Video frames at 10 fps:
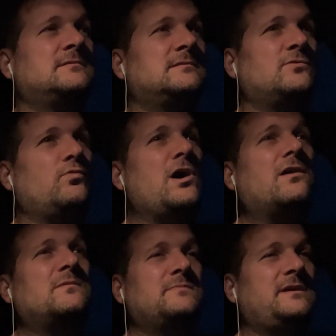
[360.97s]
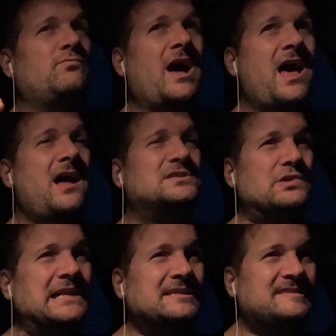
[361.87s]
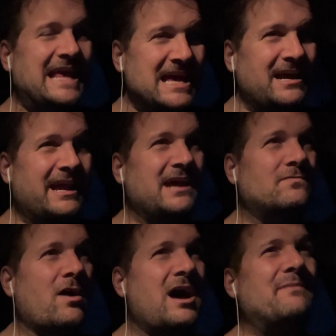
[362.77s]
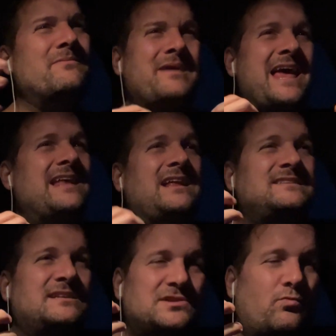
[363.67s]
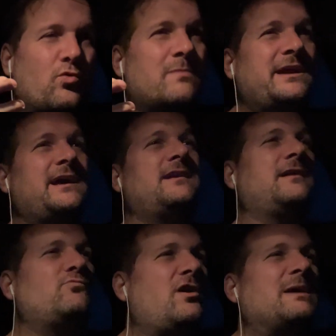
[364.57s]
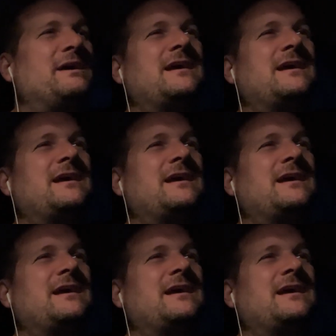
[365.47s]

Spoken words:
Welcomed me. Well, it's great to see you again, Rob. Man, it's such a warming and welcoming